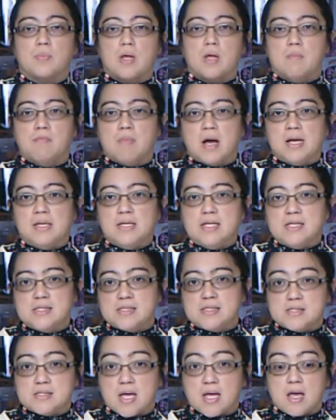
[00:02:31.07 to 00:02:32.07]
my
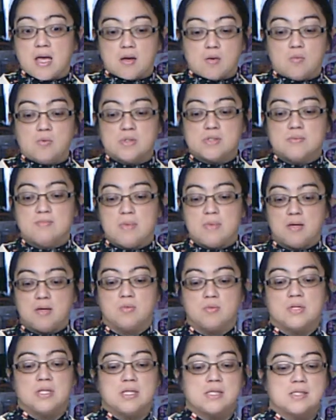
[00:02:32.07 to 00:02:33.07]
niece's cake was made
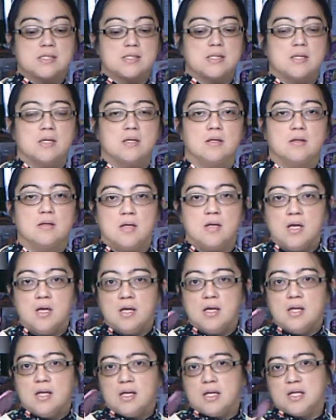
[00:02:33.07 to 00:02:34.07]
with this, and
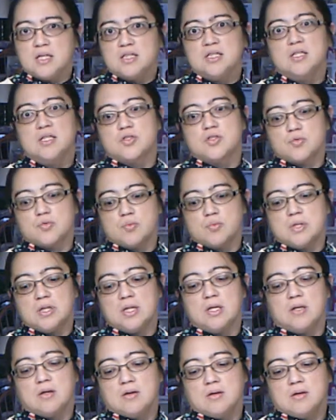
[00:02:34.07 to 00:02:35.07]
it looked really
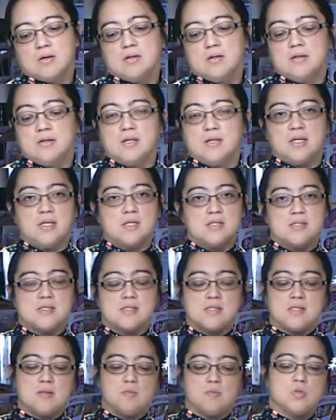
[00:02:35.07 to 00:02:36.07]
good, and the kids
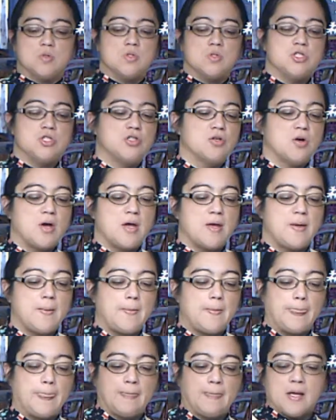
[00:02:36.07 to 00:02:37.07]
seemed to enjoy it.
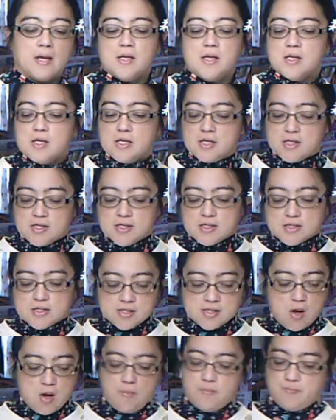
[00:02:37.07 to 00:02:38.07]

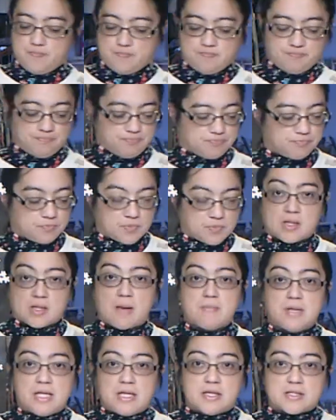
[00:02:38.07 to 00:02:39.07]
So let
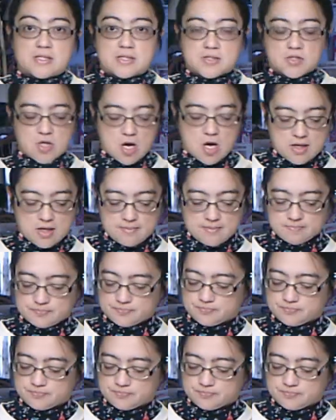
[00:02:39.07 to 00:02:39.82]
me get started.